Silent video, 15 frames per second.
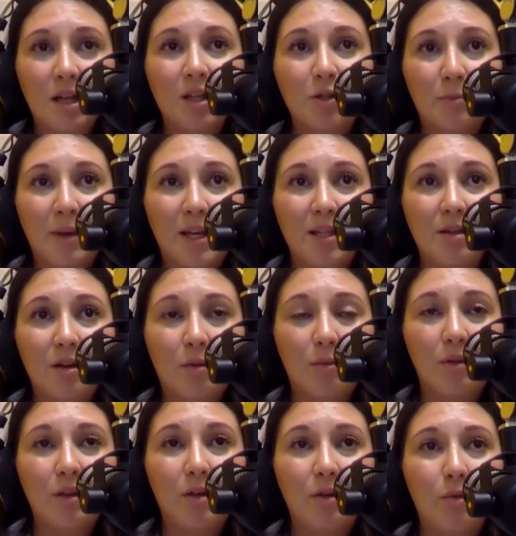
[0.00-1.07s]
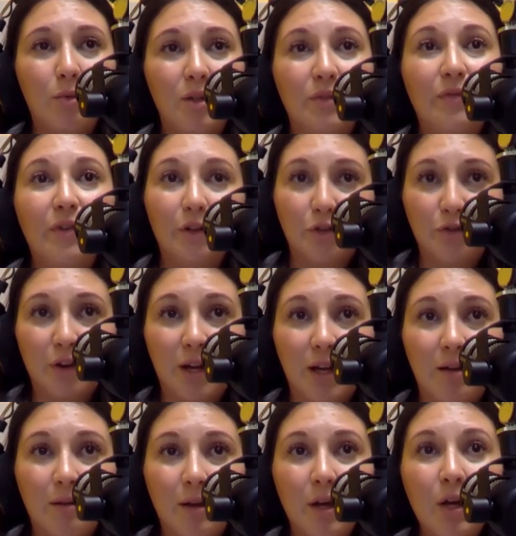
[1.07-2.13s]
to touch base on with you was fair
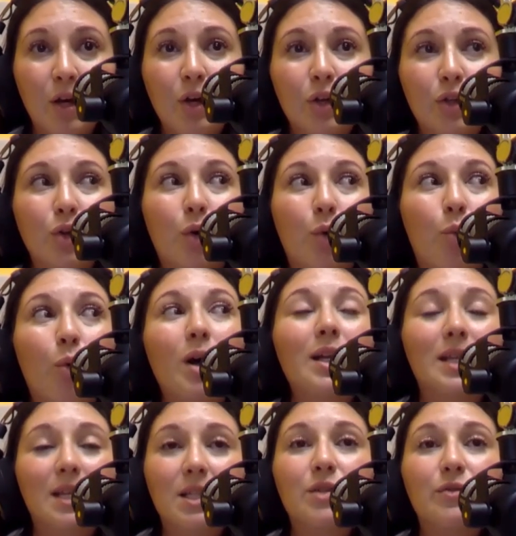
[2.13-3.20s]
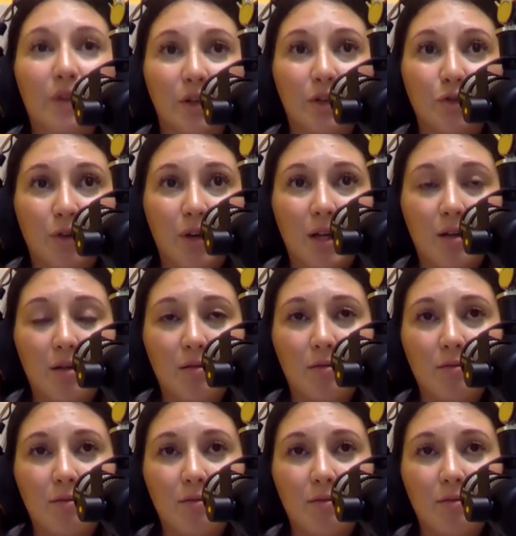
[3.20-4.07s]
trade. So what is fair trade?